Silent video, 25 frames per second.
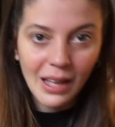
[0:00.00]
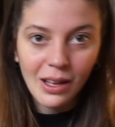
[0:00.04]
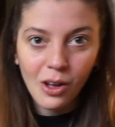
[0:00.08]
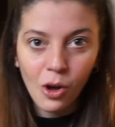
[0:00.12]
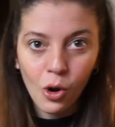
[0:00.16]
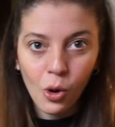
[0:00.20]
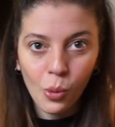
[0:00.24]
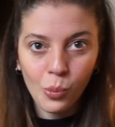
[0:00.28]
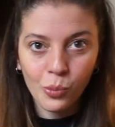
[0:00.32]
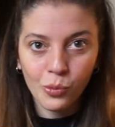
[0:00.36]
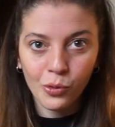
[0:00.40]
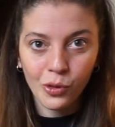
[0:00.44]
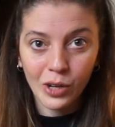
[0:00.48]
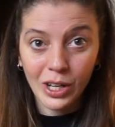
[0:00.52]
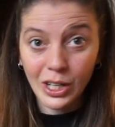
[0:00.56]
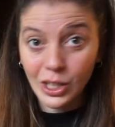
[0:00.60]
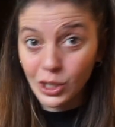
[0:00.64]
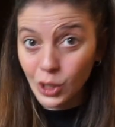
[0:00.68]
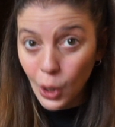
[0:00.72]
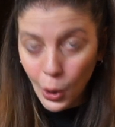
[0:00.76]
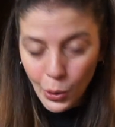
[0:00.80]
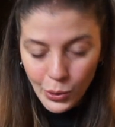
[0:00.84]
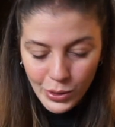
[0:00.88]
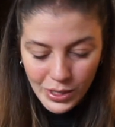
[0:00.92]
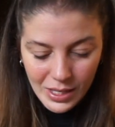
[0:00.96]
hopefully
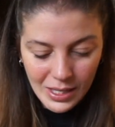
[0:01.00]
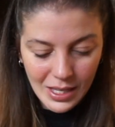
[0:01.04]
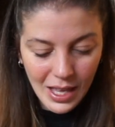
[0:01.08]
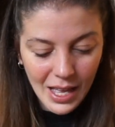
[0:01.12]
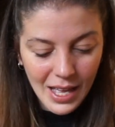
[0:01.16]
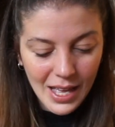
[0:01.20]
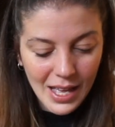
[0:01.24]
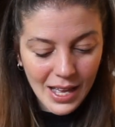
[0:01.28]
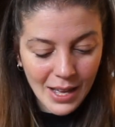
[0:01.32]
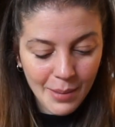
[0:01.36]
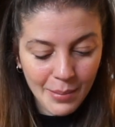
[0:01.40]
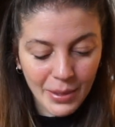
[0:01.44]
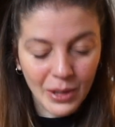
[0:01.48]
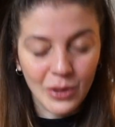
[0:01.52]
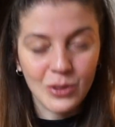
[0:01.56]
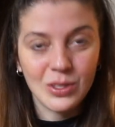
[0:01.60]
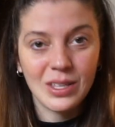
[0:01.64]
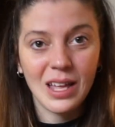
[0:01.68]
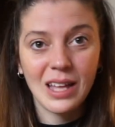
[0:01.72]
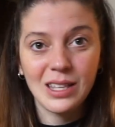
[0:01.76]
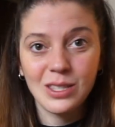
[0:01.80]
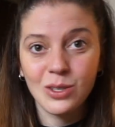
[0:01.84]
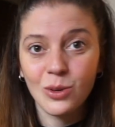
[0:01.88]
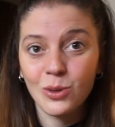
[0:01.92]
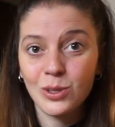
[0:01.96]
goes, because
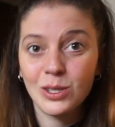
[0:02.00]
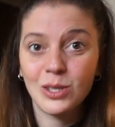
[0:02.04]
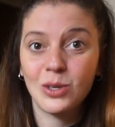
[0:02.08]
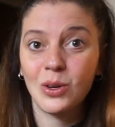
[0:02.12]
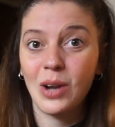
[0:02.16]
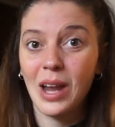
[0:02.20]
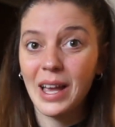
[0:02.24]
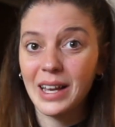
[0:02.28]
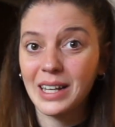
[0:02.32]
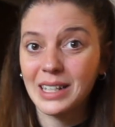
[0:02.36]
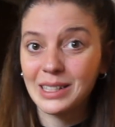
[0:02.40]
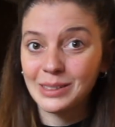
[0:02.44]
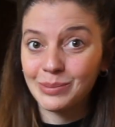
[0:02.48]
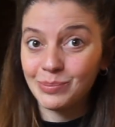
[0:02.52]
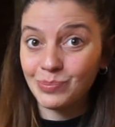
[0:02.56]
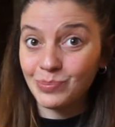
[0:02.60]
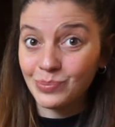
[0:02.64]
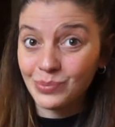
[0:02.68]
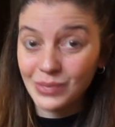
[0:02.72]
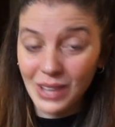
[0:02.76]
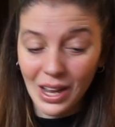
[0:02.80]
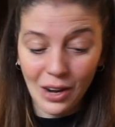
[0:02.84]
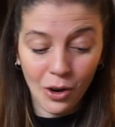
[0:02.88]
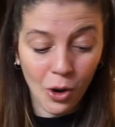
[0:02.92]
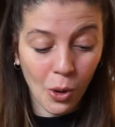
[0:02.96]
that's also like
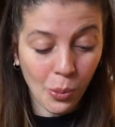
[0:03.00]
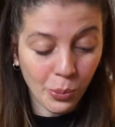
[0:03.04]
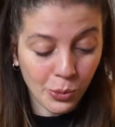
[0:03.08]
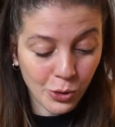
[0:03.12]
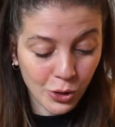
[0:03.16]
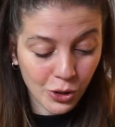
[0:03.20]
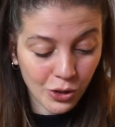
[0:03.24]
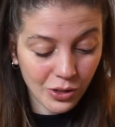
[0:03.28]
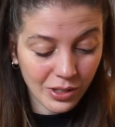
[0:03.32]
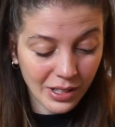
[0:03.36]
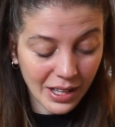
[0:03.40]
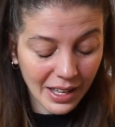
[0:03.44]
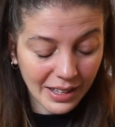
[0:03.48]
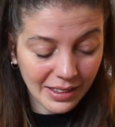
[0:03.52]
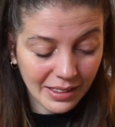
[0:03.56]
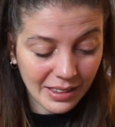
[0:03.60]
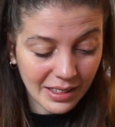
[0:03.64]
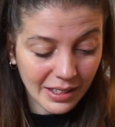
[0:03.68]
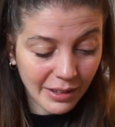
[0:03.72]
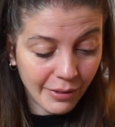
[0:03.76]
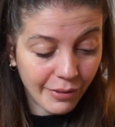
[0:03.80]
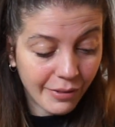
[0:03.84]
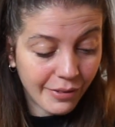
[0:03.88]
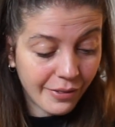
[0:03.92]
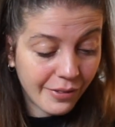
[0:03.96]
an option, that
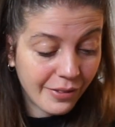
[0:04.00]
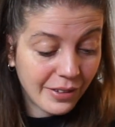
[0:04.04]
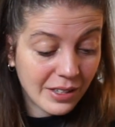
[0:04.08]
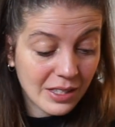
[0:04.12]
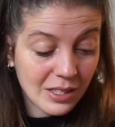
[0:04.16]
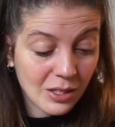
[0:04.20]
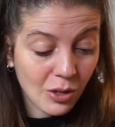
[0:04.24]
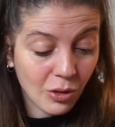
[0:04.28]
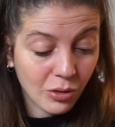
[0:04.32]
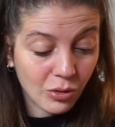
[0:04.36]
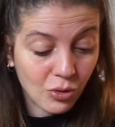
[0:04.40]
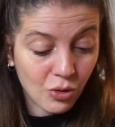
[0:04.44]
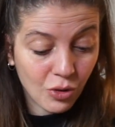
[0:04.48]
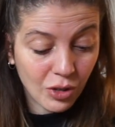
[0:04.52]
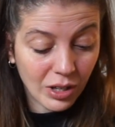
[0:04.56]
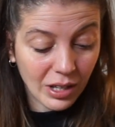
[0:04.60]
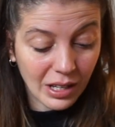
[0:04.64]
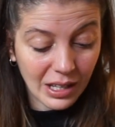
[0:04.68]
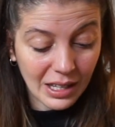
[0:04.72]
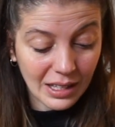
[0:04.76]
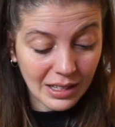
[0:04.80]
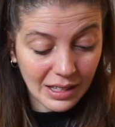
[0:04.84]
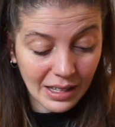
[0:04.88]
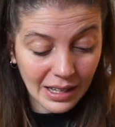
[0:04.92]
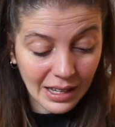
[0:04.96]
if he's not
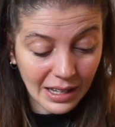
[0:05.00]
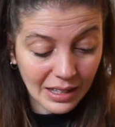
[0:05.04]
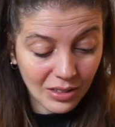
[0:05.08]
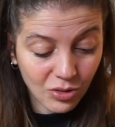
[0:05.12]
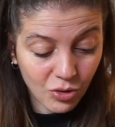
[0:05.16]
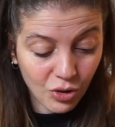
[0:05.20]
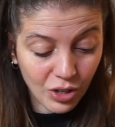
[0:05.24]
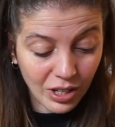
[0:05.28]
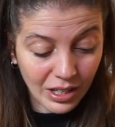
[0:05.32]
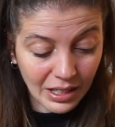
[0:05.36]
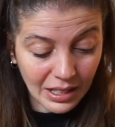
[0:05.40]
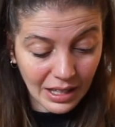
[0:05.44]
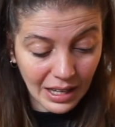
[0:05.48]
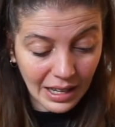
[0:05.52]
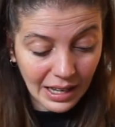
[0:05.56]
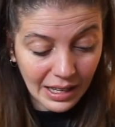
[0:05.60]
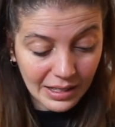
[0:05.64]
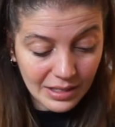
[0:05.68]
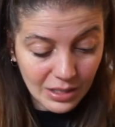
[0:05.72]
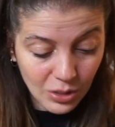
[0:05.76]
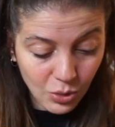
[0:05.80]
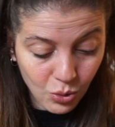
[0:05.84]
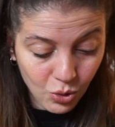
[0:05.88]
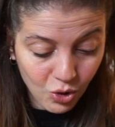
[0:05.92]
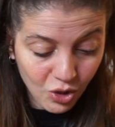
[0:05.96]
eating and drinking as
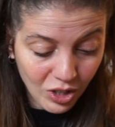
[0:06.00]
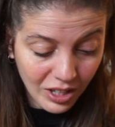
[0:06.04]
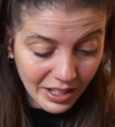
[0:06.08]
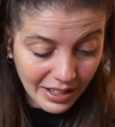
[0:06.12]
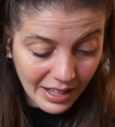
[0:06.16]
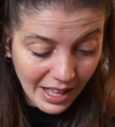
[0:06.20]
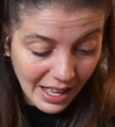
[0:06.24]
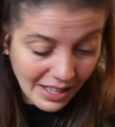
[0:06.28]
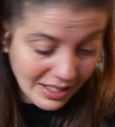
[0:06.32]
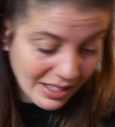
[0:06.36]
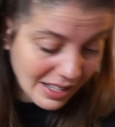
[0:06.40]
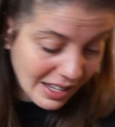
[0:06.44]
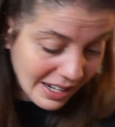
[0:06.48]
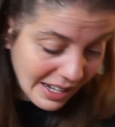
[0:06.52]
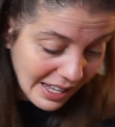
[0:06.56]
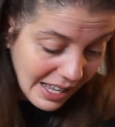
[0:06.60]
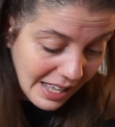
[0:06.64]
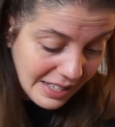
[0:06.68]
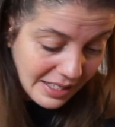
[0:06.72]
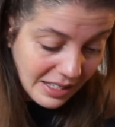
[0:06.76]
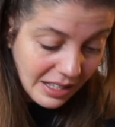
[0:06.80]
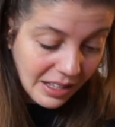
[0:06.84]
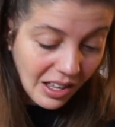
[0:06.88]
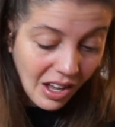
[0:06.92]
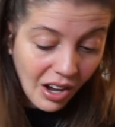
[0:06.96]
he usually does, then he
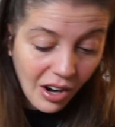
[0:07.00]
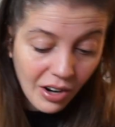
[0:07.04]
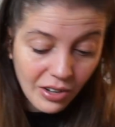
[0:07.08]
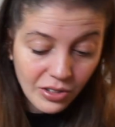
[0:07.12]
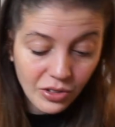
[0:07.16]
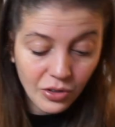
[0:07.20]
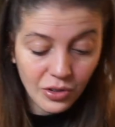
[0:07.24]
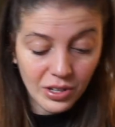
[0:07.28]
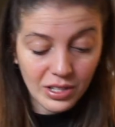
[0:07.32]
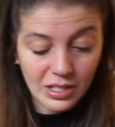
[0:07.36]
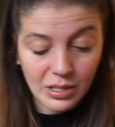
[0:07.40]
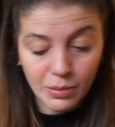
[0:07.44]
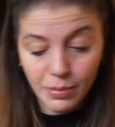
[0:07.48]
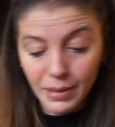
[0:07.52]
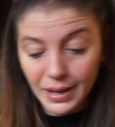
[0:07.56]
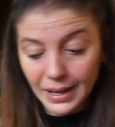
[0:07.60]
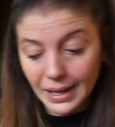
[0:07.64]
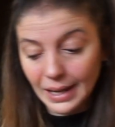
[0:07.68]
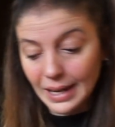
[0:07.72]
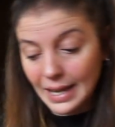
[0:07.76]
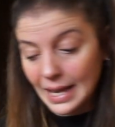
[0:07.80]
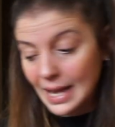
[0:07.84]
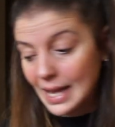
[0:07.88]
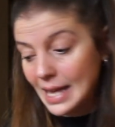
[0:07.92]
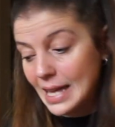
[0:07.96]
has it hard on his
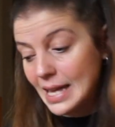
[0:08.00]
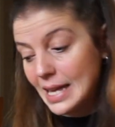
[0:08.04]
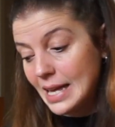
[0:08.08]
belly,